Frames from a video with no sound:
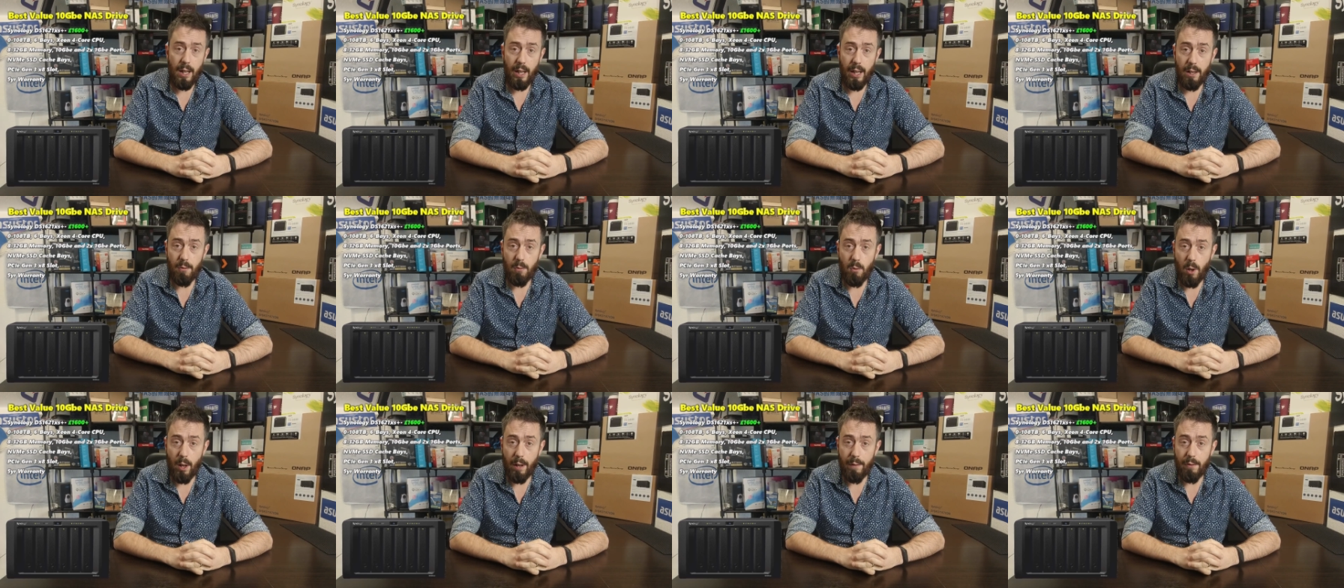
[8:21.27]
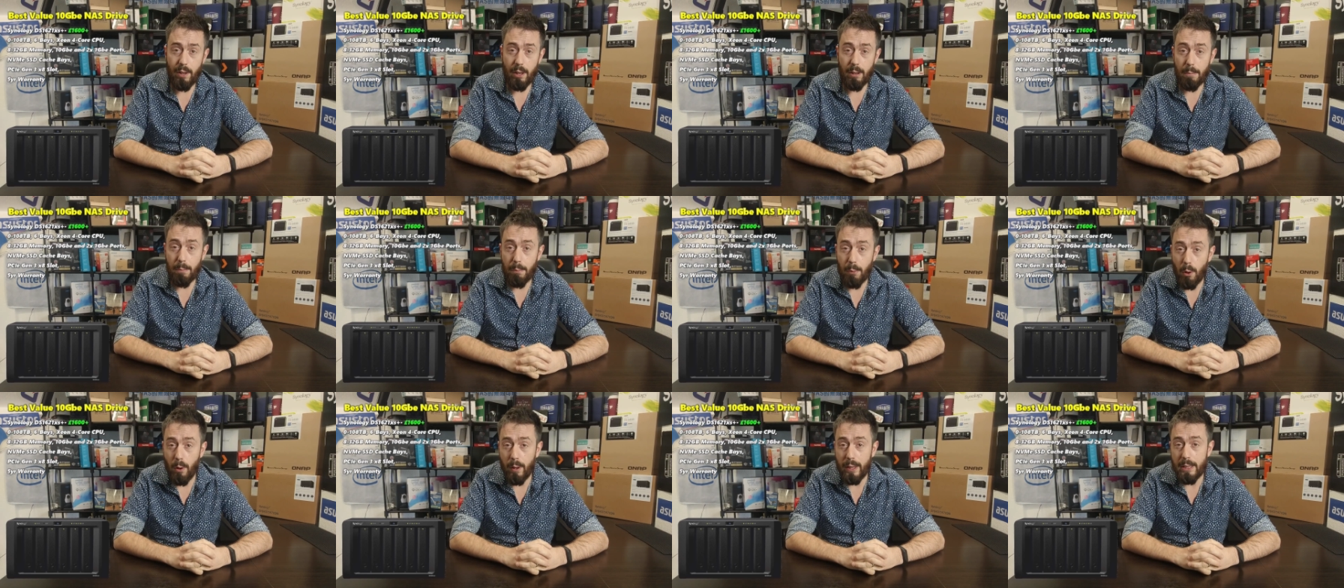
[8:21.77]
It arrived at
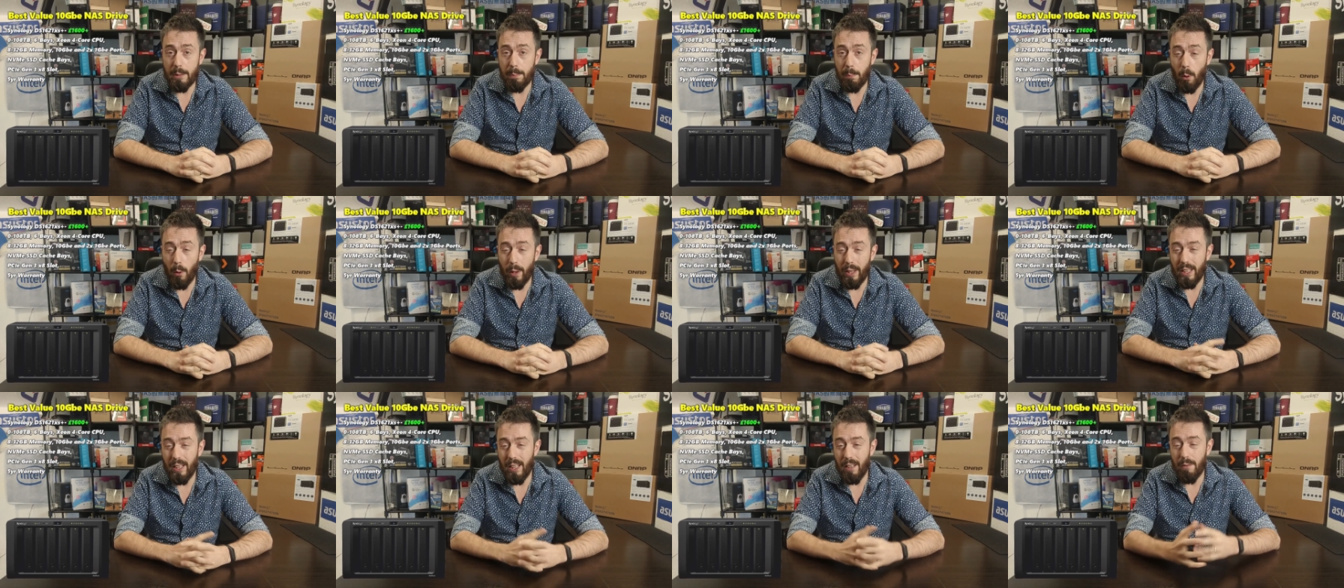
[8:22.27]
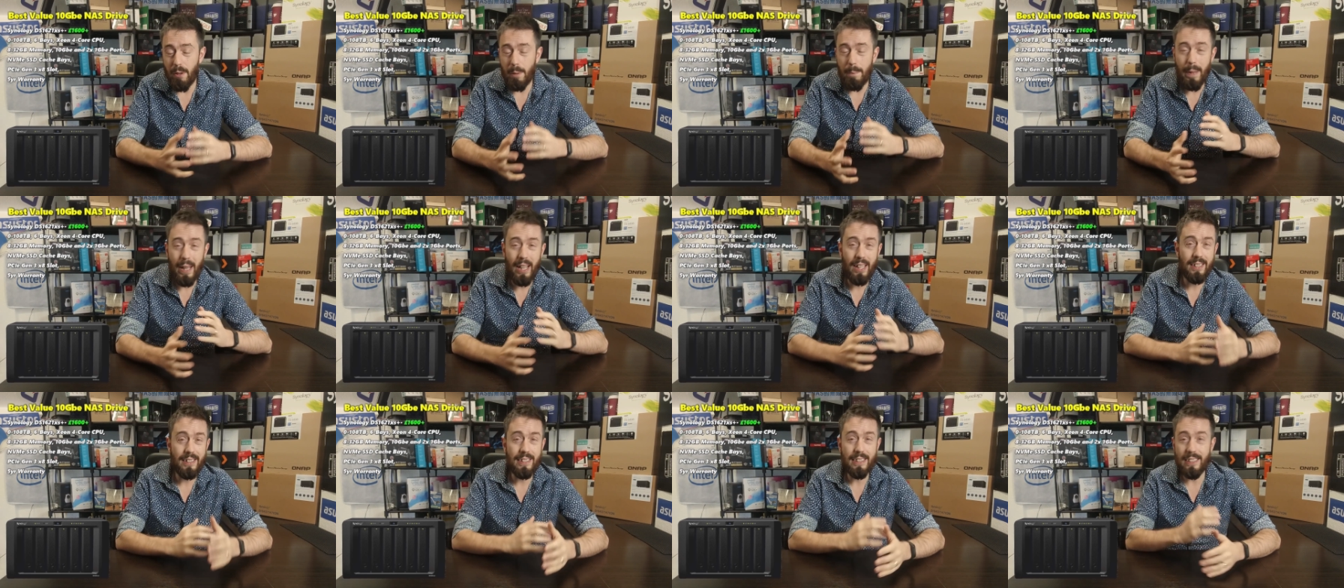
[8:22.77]
a price point of
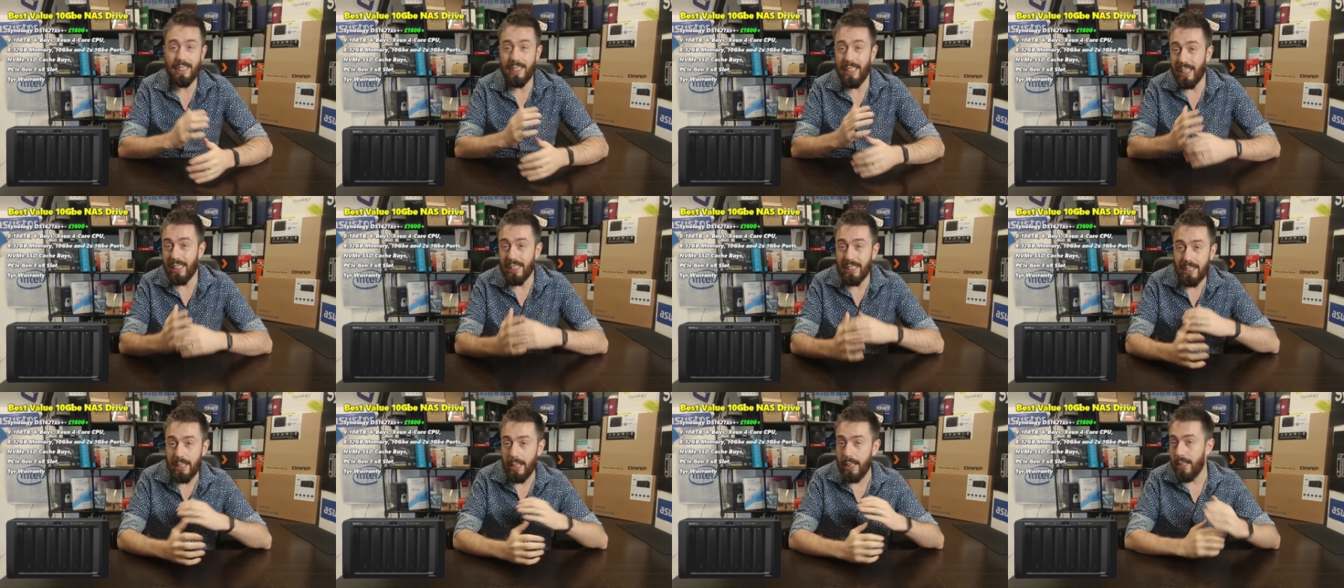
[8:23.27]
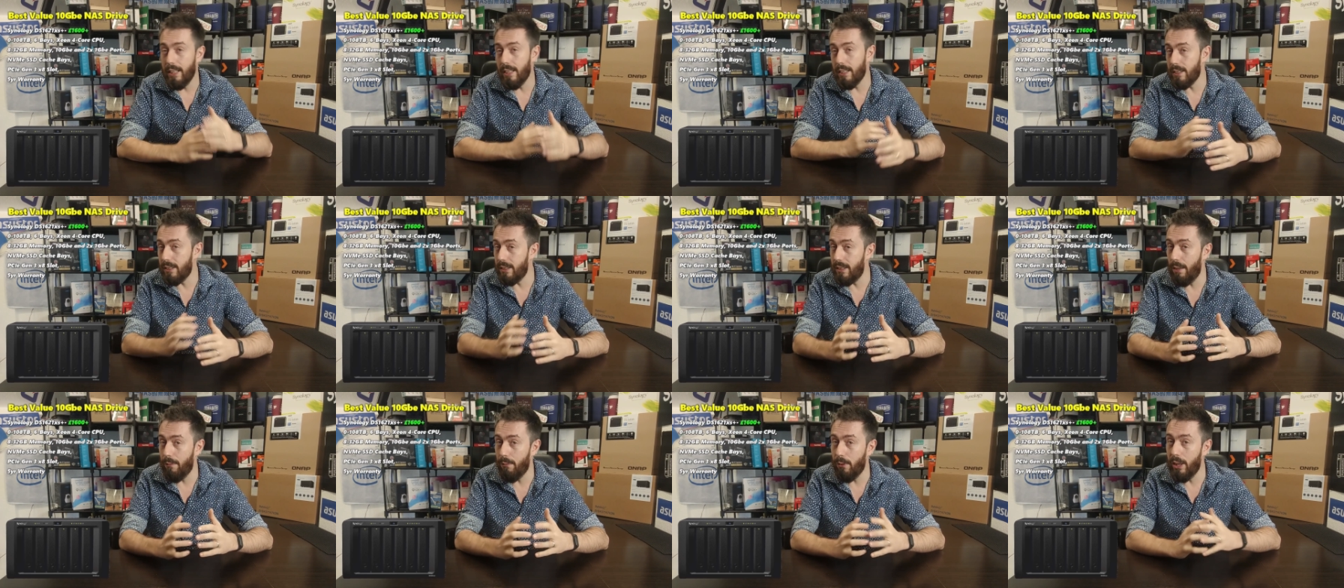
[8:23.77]
about sixteen to
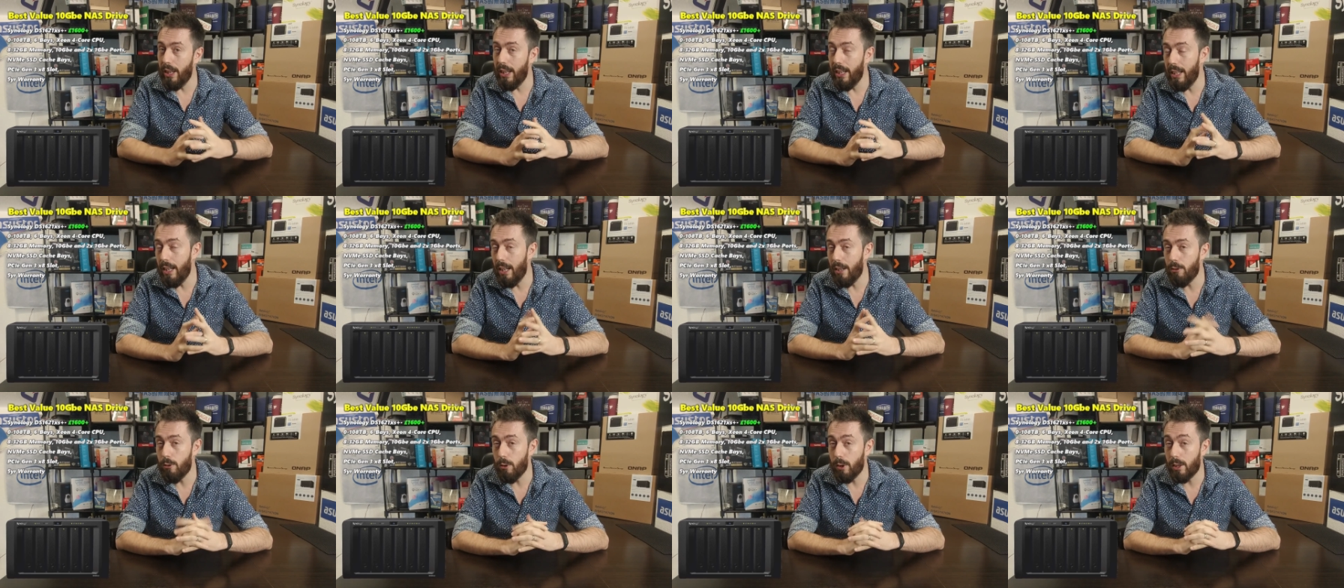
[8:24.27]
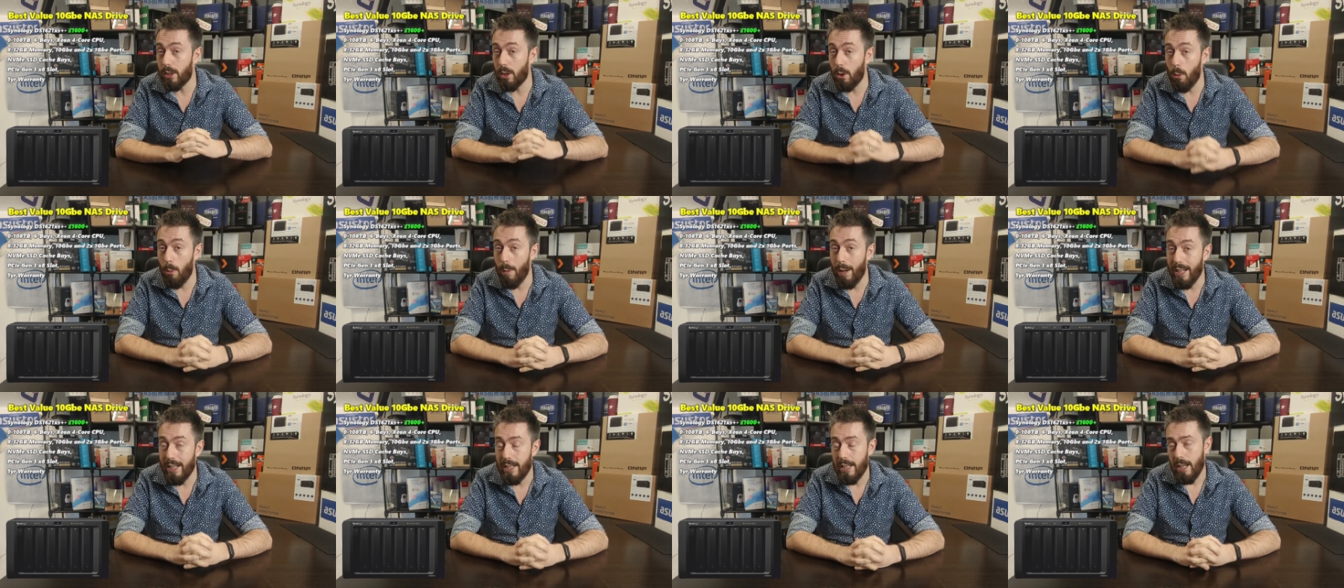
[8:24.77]
seventeen hundred
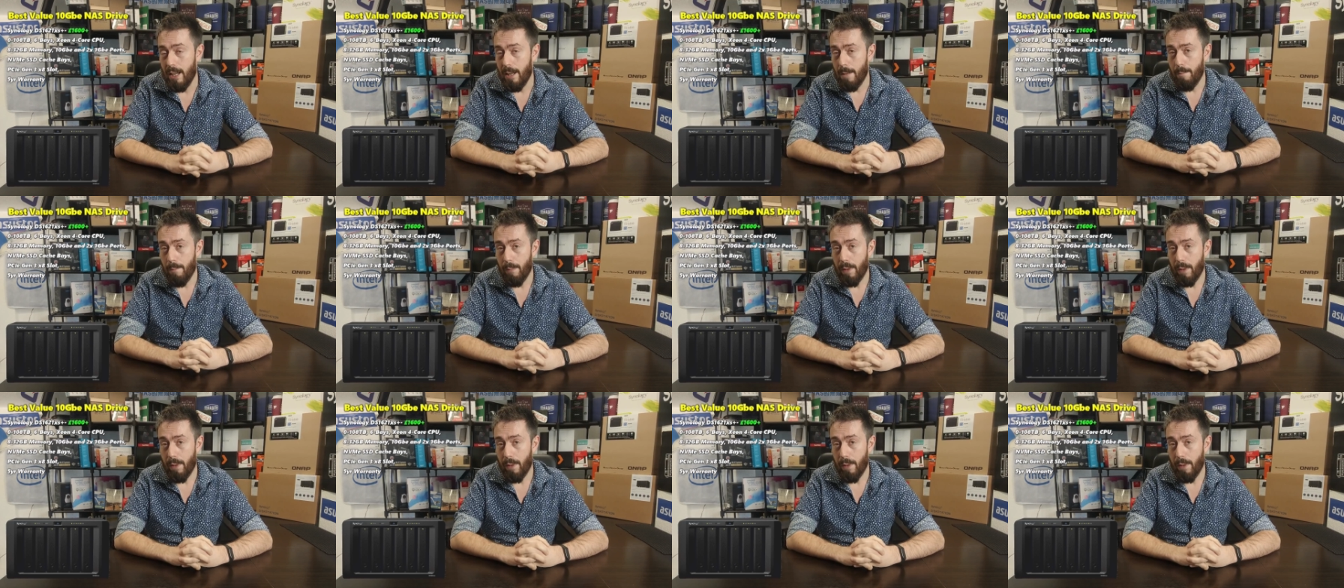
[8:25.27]
quid,